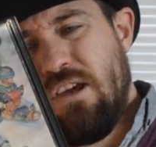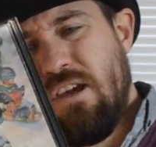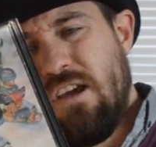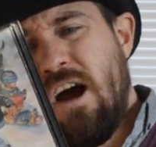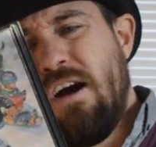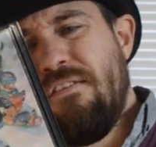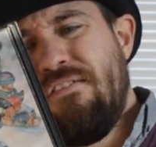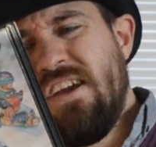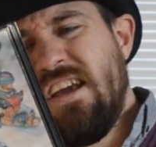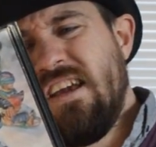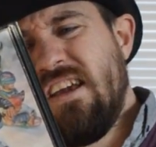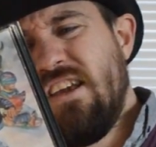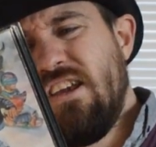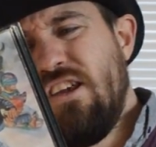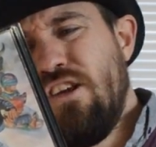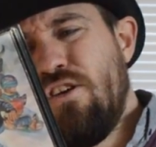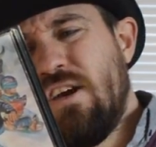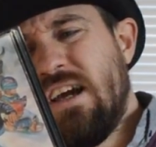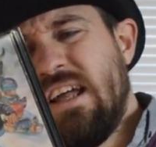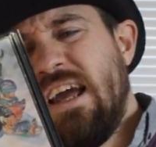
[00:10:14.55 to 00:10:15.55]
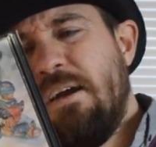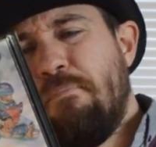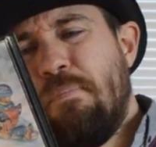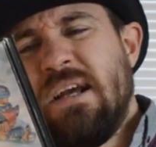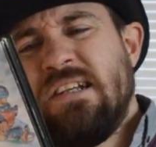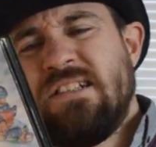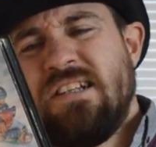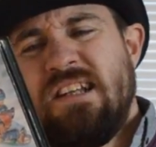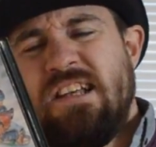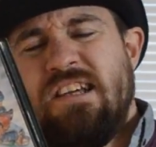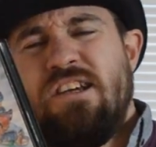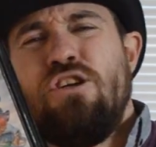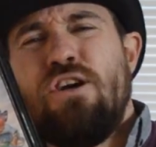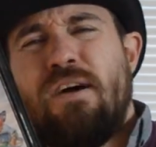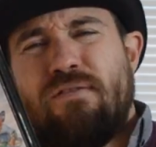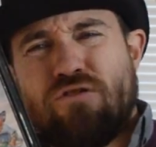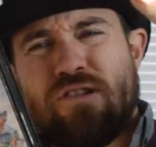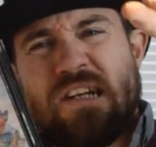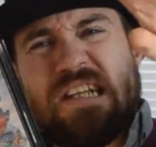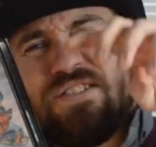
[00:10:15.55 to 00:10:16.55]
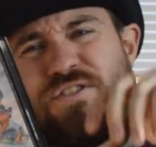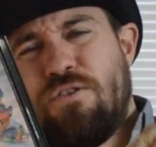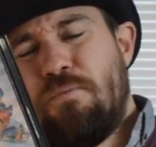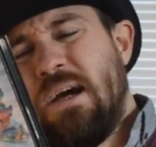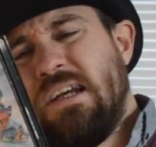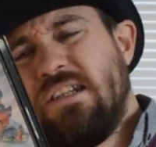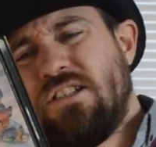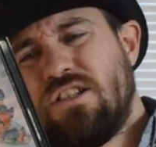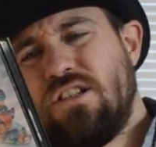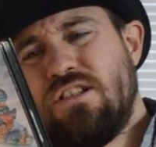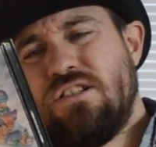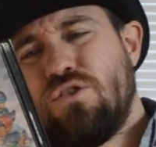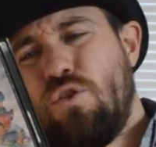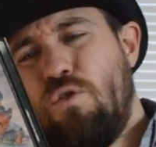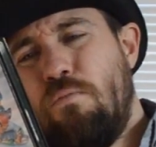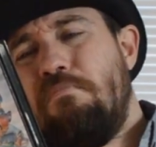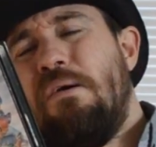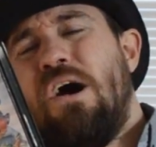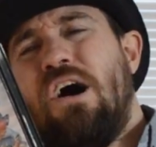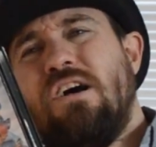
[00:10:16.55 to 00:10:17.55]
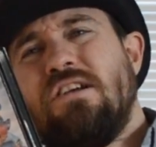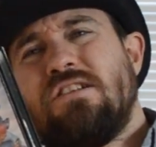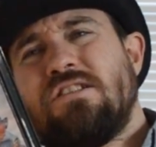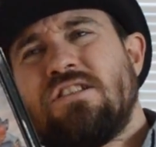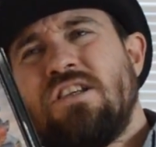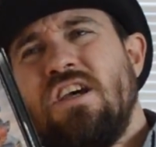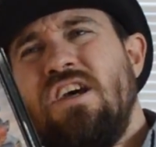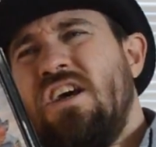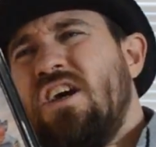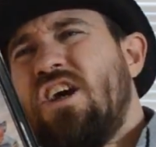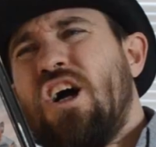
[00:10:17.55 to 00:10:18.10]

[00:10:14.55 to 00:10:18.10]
I think you collect, basically, you have transformations or masks.